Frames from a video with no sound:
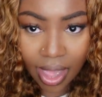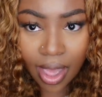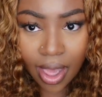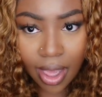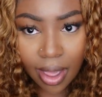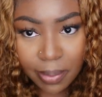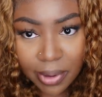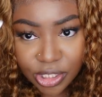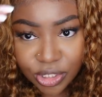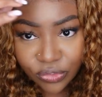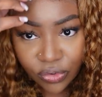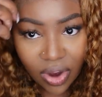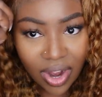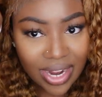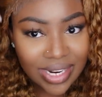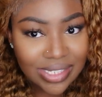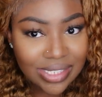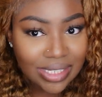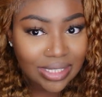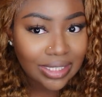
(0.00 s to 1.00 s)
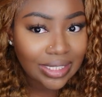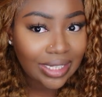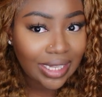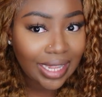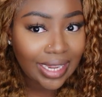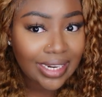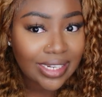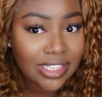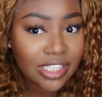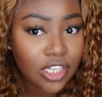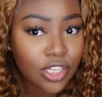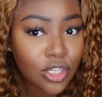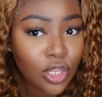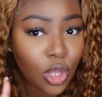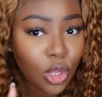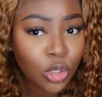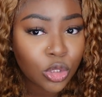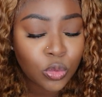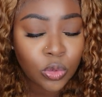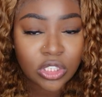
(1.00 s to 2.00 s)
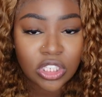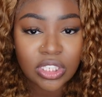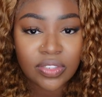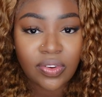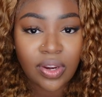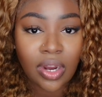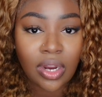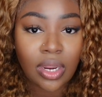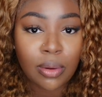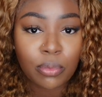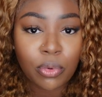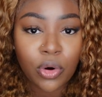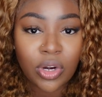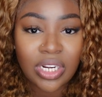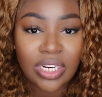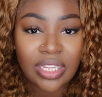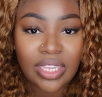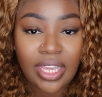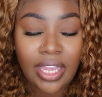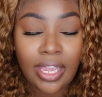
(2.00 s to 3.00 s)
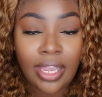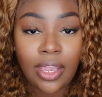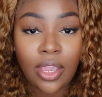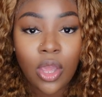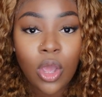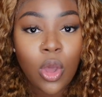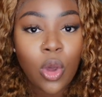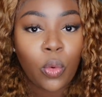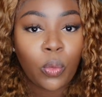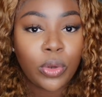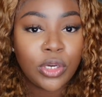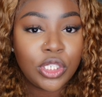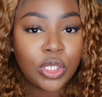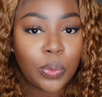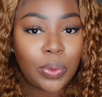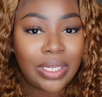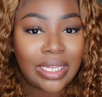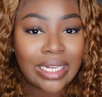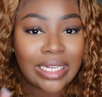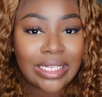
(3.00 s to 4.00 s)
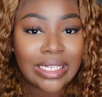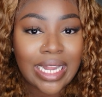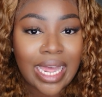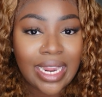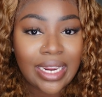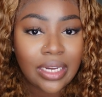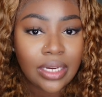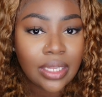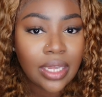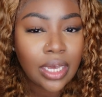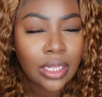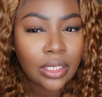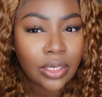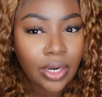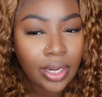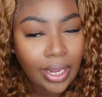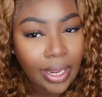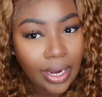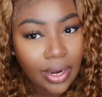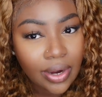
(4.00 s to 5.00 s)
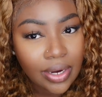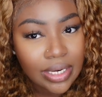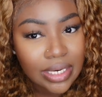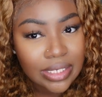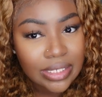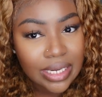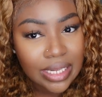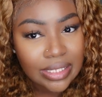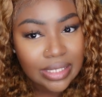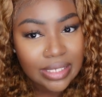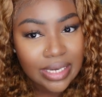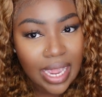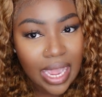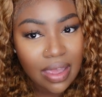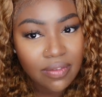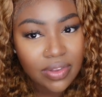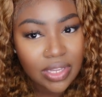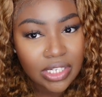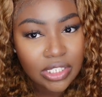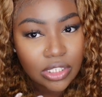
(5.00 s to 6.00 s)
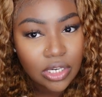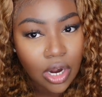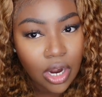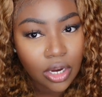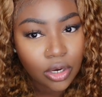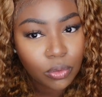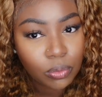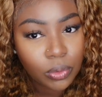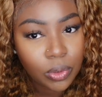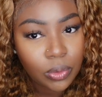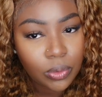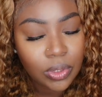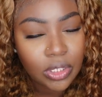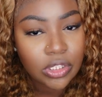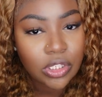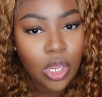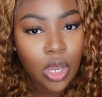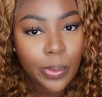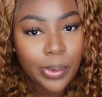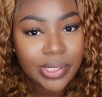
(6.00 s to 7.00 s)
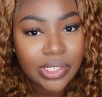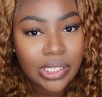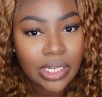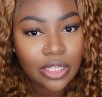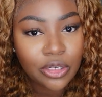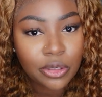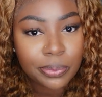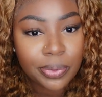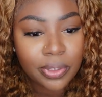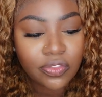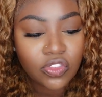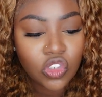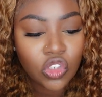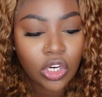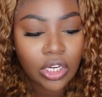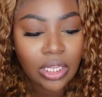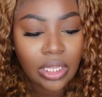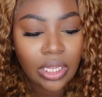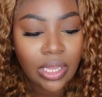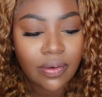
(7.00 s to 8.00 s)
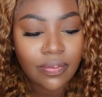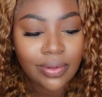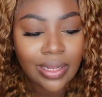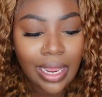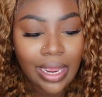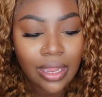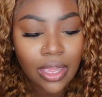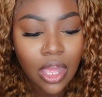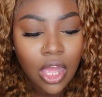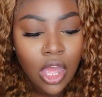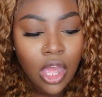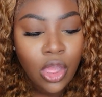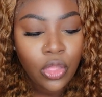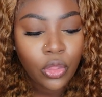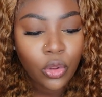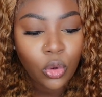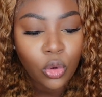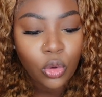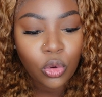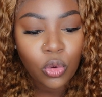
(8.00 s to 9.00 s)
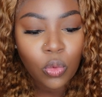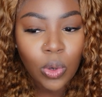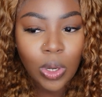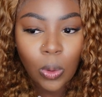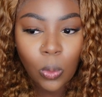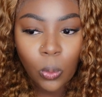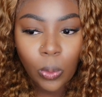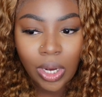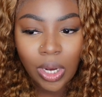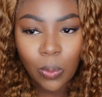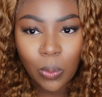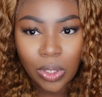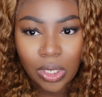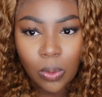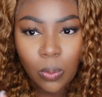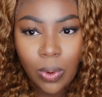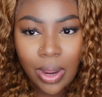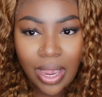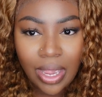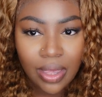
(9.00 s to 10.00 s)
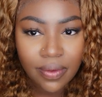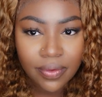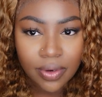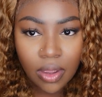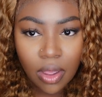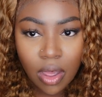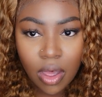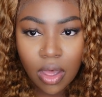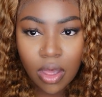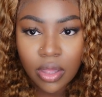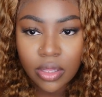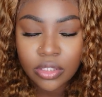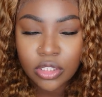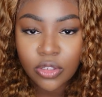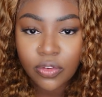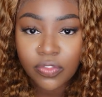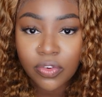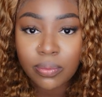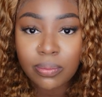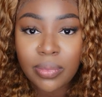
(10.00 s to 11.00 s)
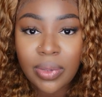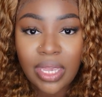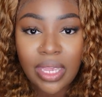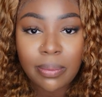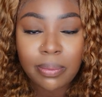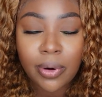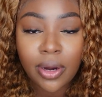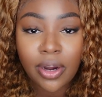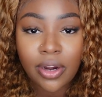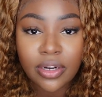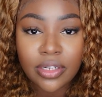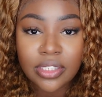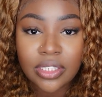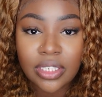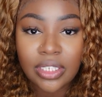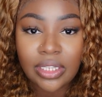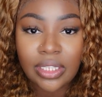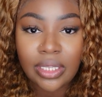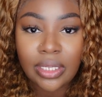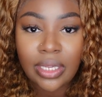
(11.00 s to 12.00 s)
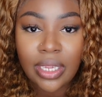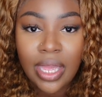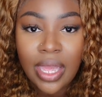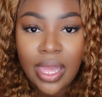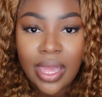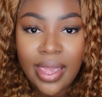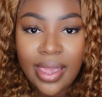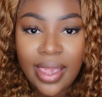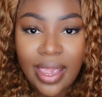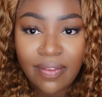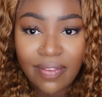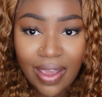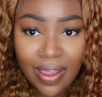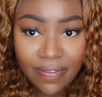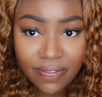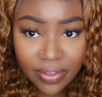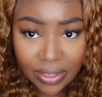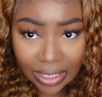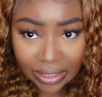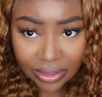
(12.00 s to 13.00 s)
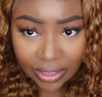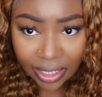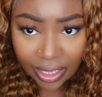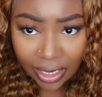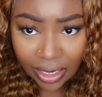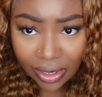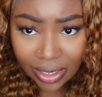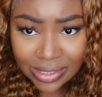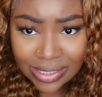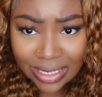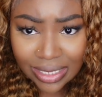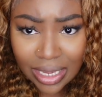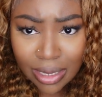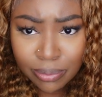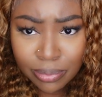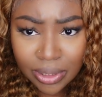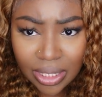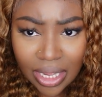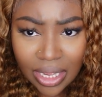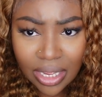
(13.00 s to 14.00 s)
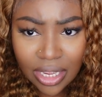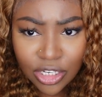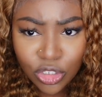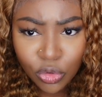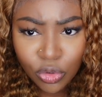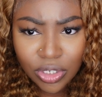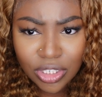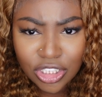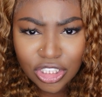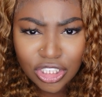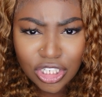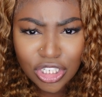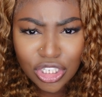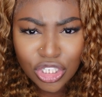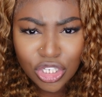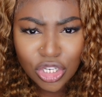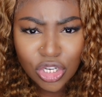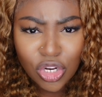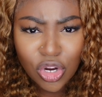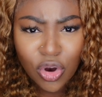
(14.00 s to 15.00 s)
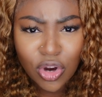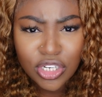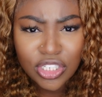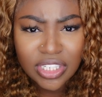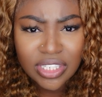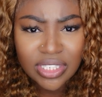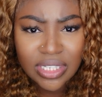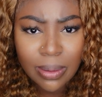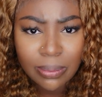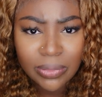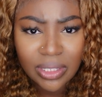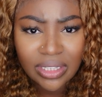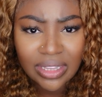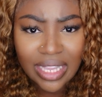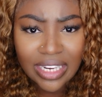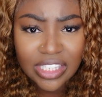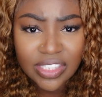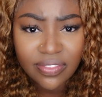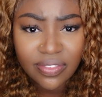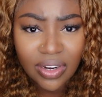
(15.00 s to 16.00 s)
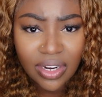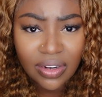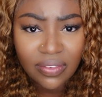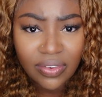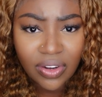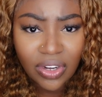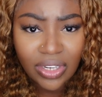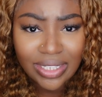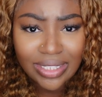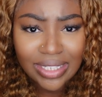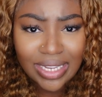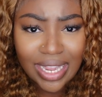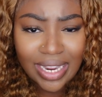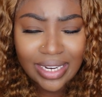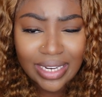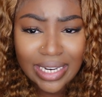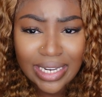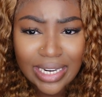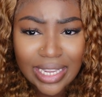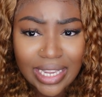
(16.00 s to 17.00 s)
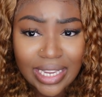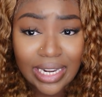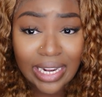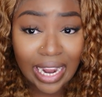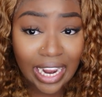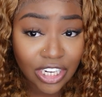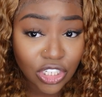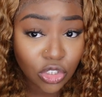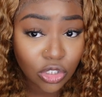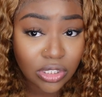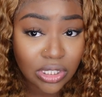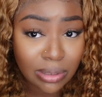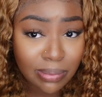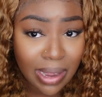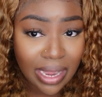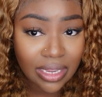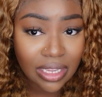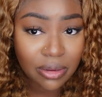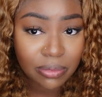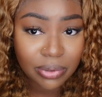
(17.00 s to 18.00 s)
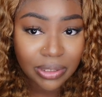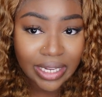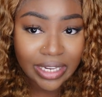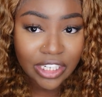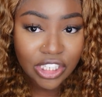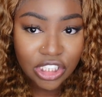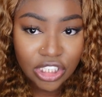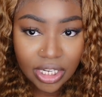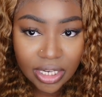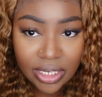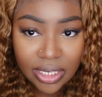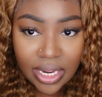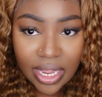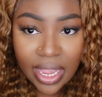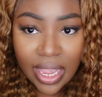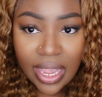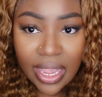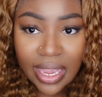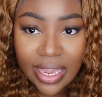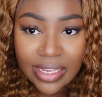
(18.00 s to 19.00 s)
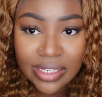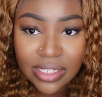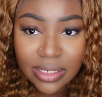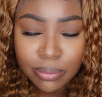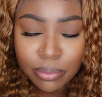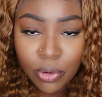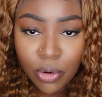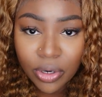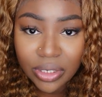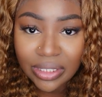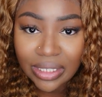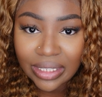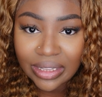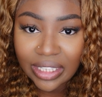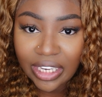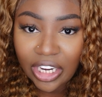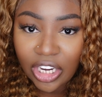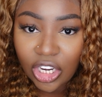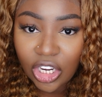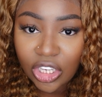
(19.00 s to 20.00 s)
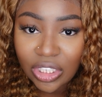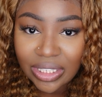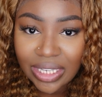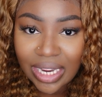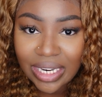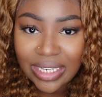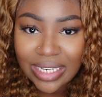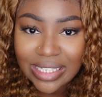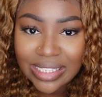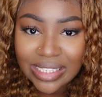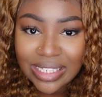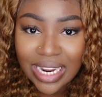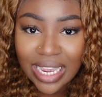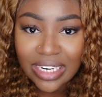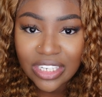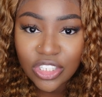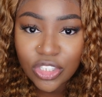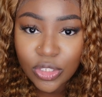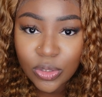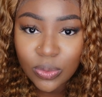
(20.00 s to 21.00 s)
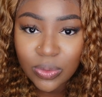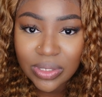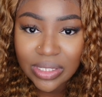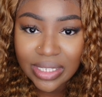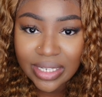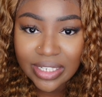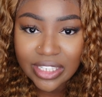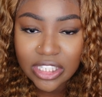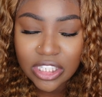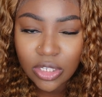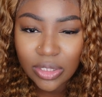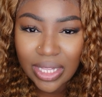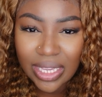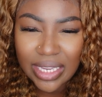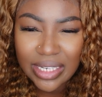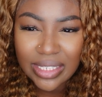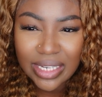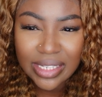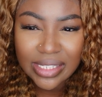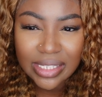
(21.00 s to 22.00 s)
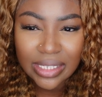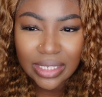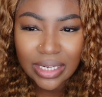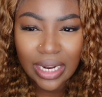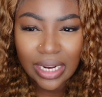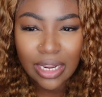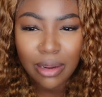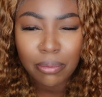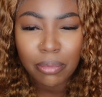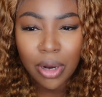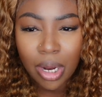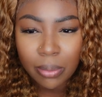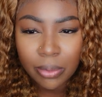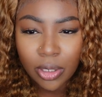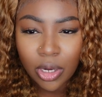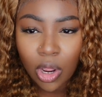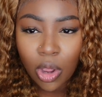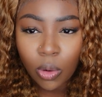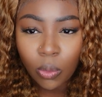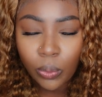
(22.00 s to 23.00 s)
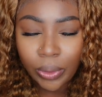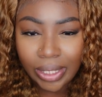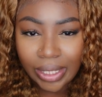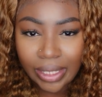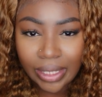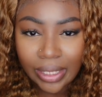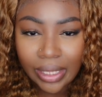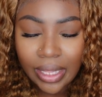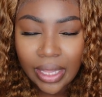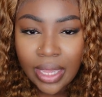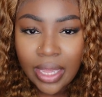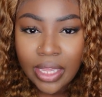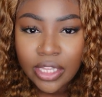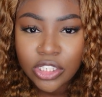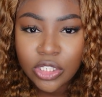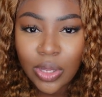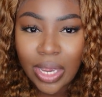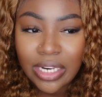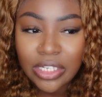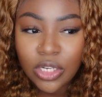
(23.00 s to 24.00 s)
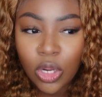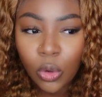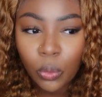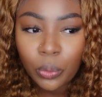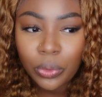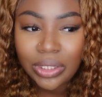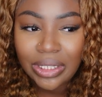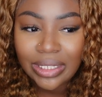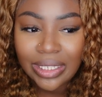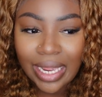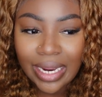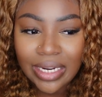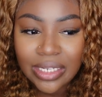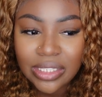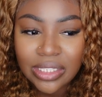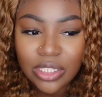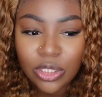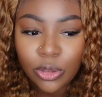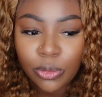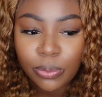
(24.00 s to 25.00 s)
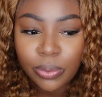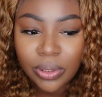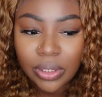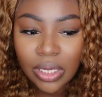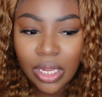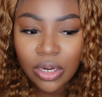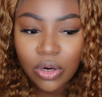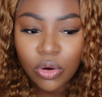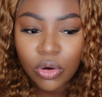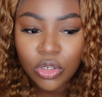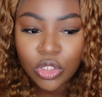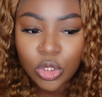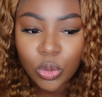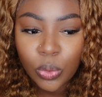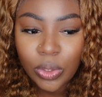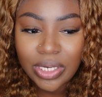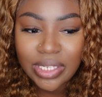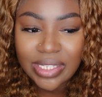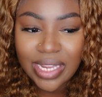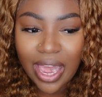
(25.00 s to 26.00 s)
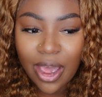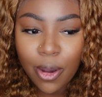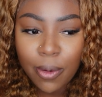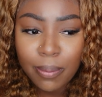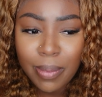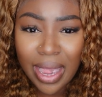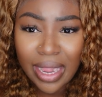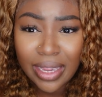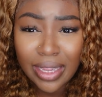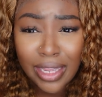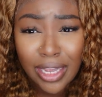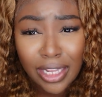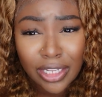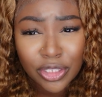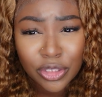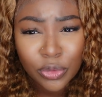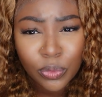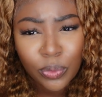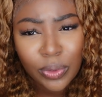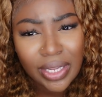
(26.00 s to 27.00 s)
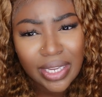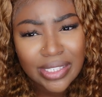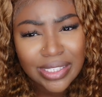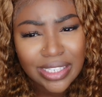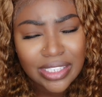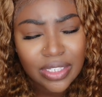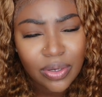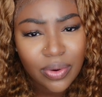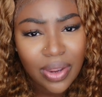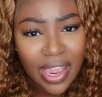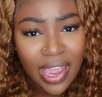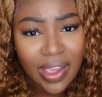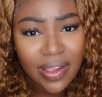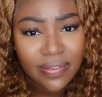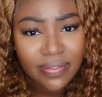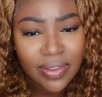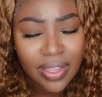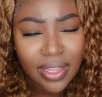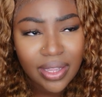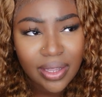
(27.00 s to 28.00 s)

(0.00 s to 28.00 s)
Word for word: as far as the lace goes, which is very important and key when doing light color hair and it doesn't have a dark root, it's always a little bit tricky of like the who, what, where, when, and why of it all. So for me personally, if I feel like the hair is like a blonde or a ginger or just something that's very light and unnatural to my complexion, it's important that the hairline is not too dense so that it doesn't look like a Barbie doll wig. So I don't really like to pluck or tweeze out my colored wigs that don't have